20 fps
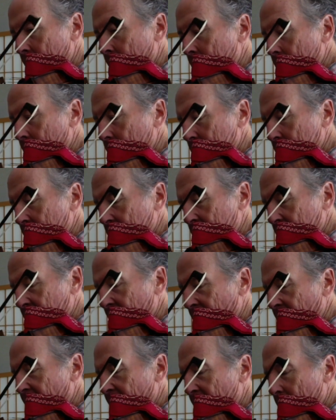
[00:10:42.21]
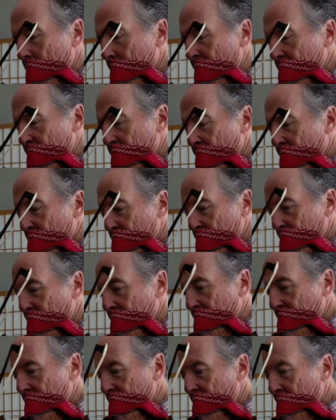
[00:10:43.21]
you notice I still have my first
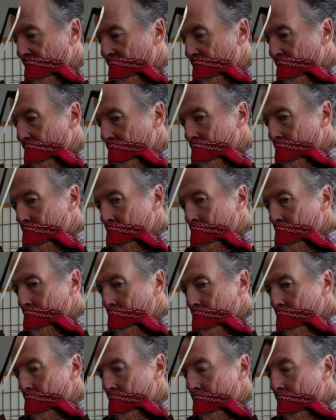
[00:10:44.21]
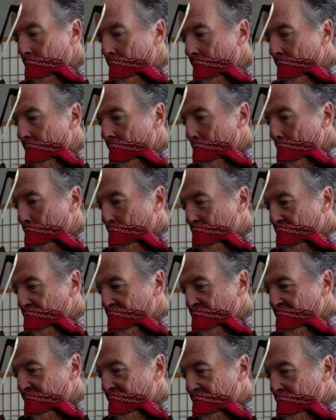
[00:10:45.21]
finger down, and I put the
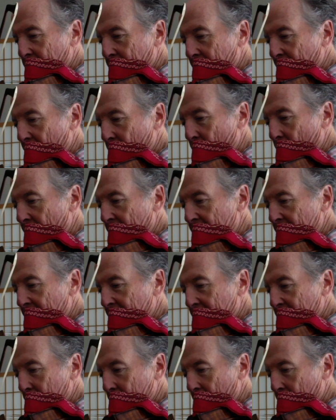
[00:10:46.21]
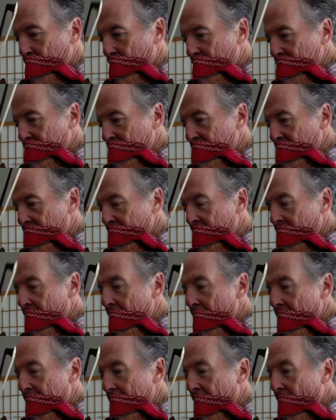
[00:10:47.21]
second finger right next to it for D.
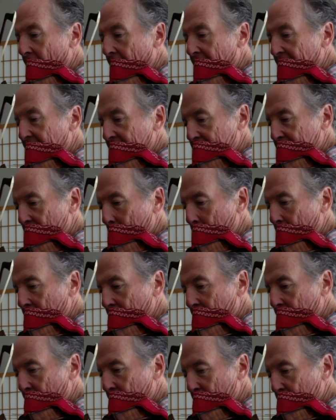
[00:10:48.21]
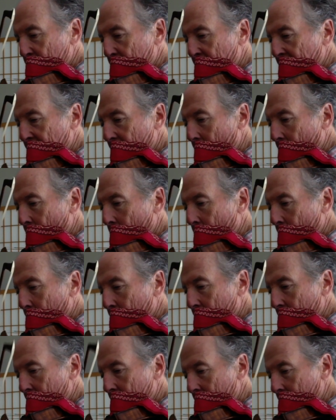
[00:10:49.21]
Now I have to bring the first finger over,